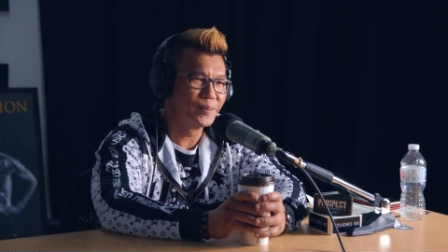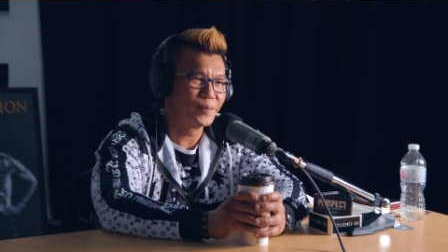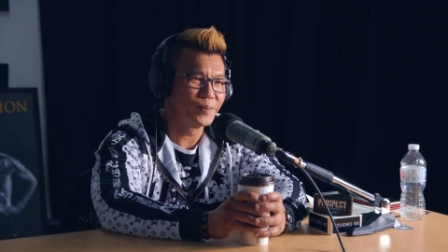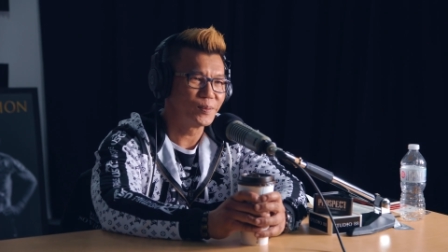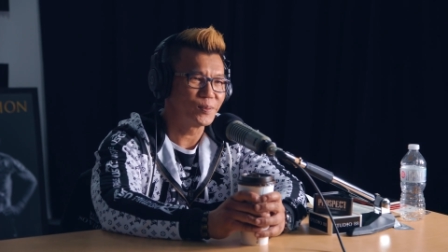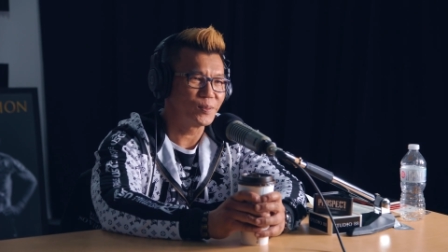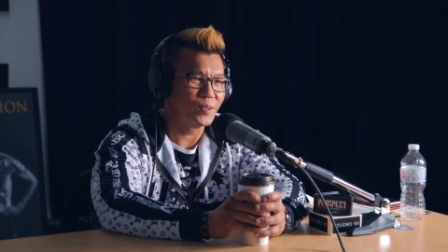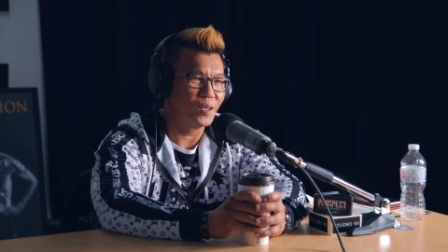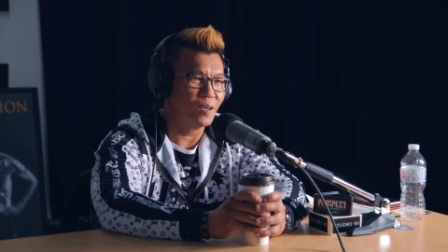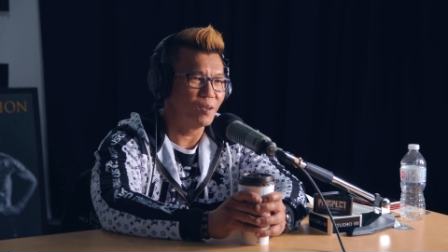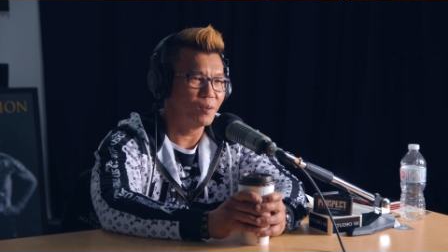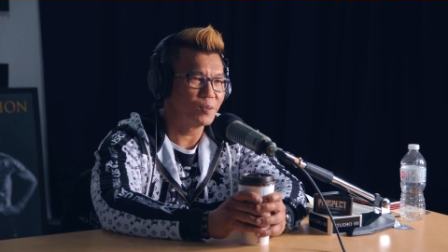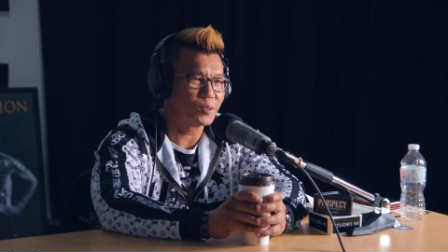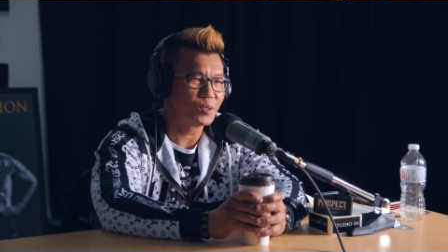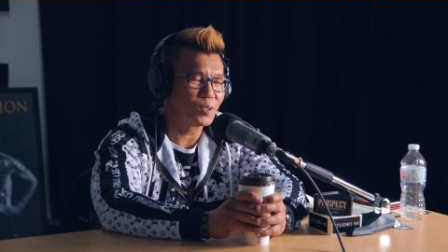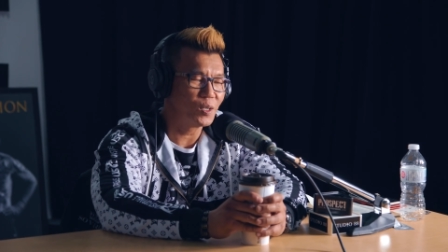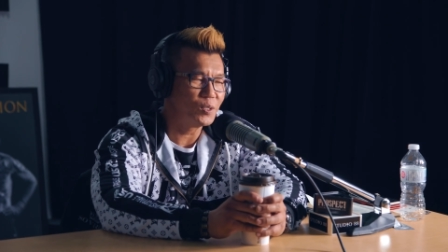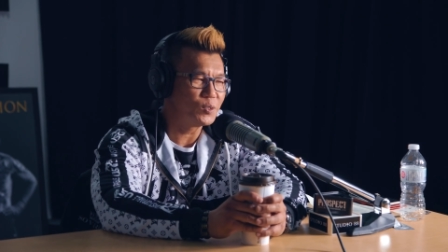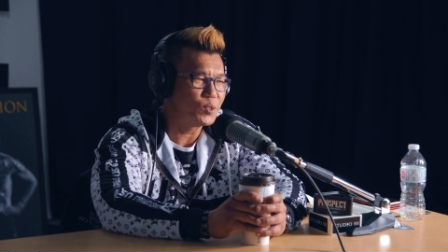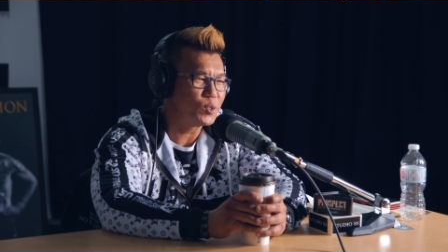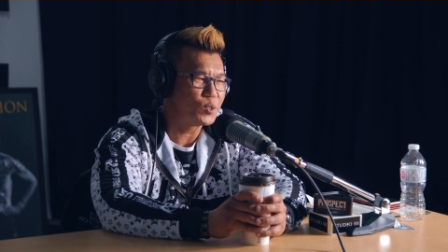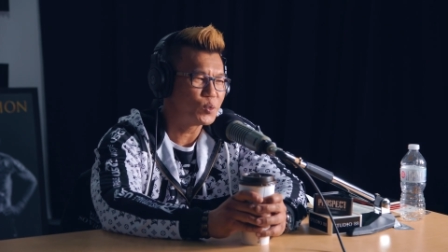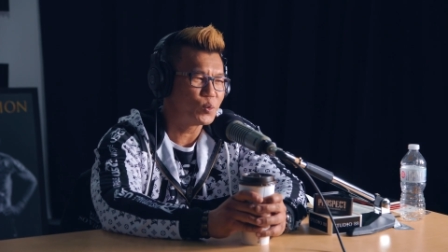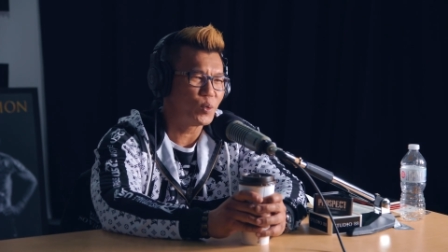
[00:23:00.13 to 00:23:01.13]
So as long
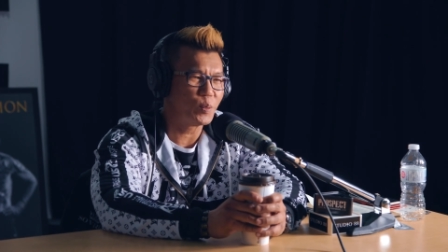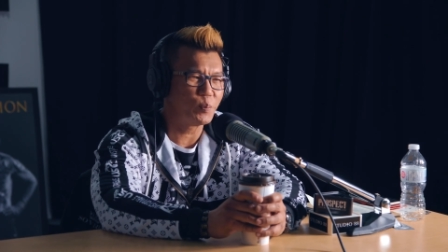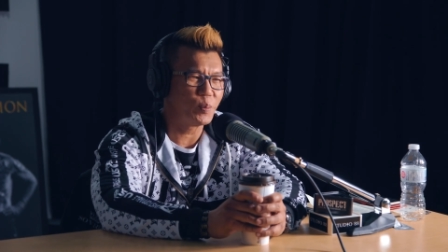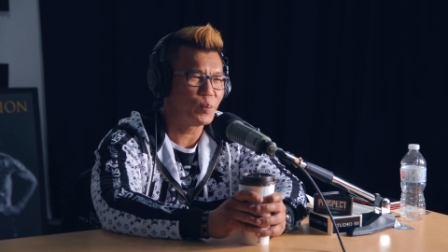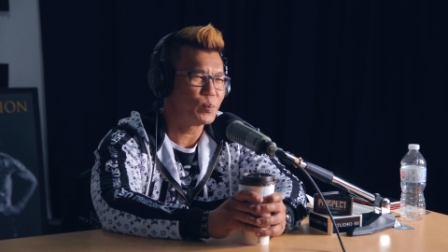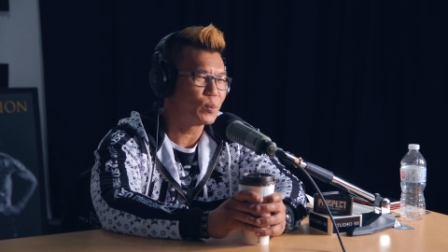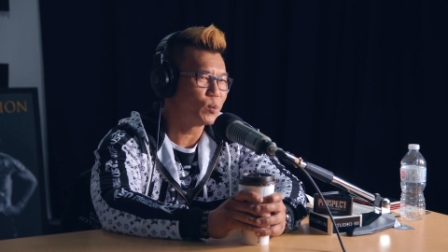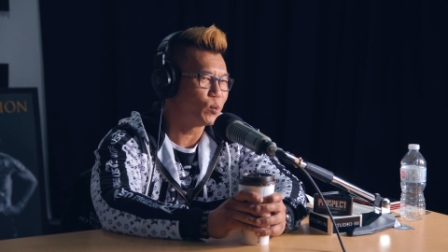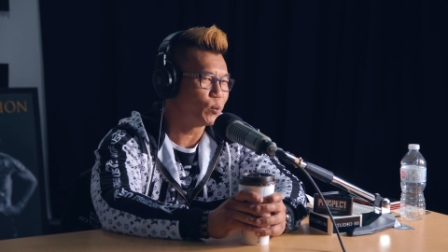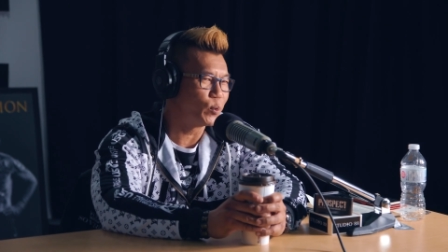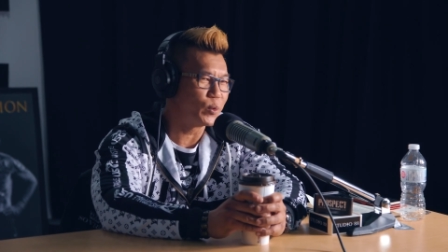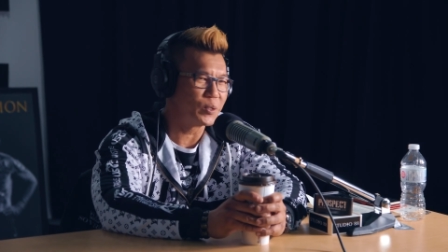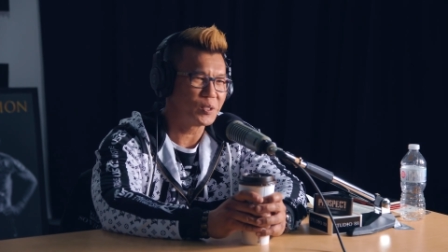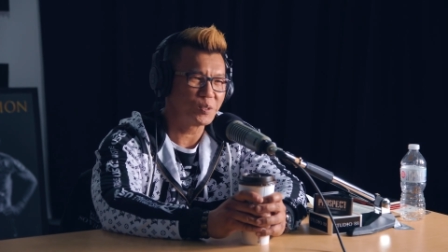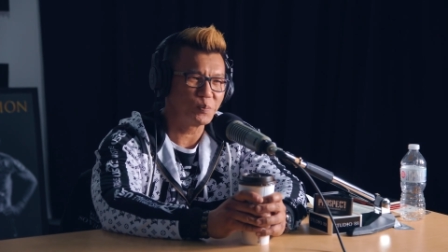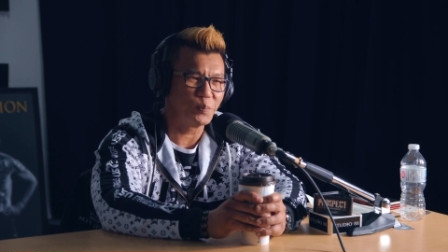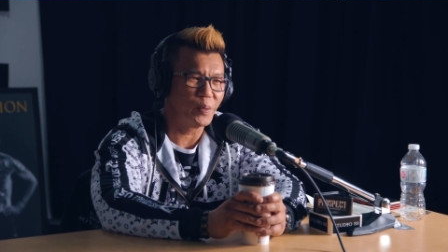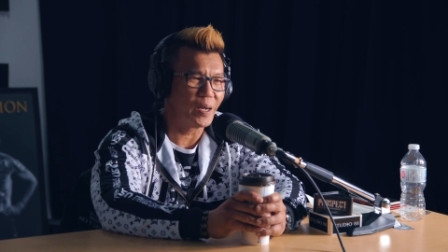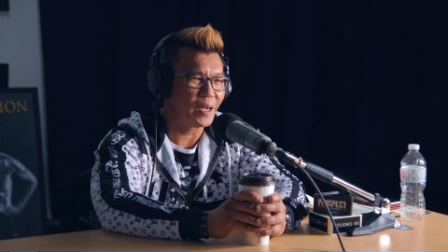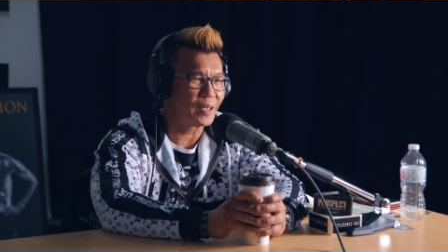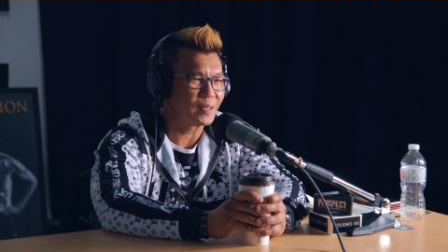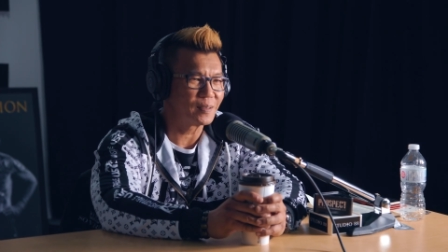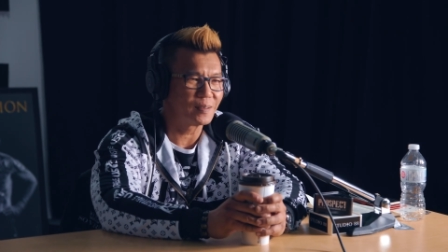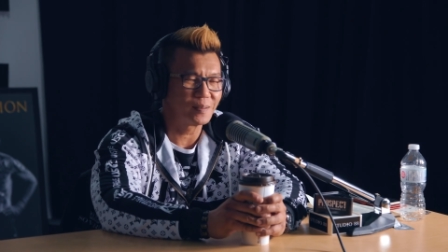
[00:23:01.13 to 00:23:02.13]
as you treat people with
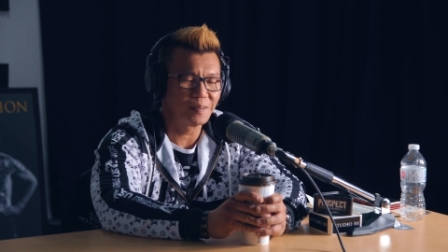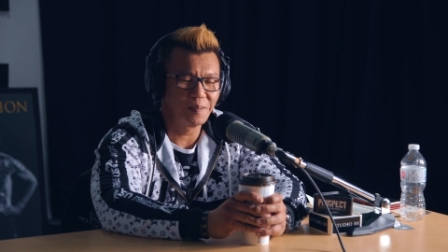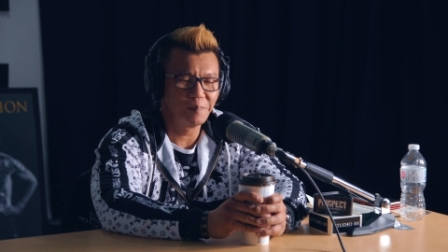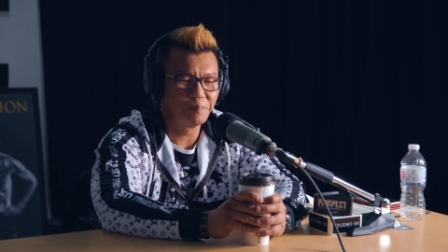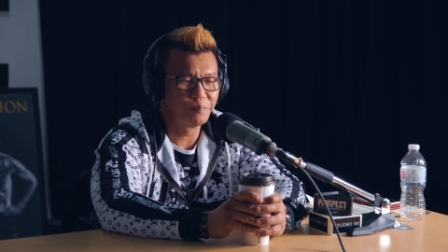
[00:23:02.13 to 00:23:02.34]
respect,